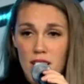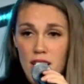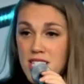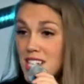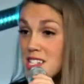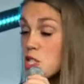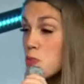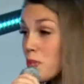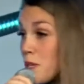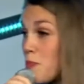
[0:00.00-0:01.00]
It's because these
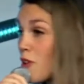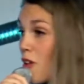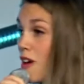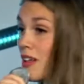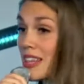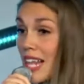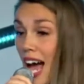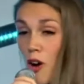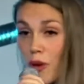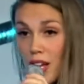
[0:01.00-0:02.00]
people are
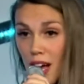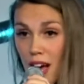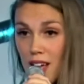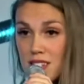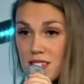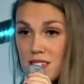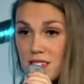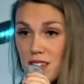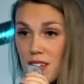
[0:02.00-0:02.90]
allowing us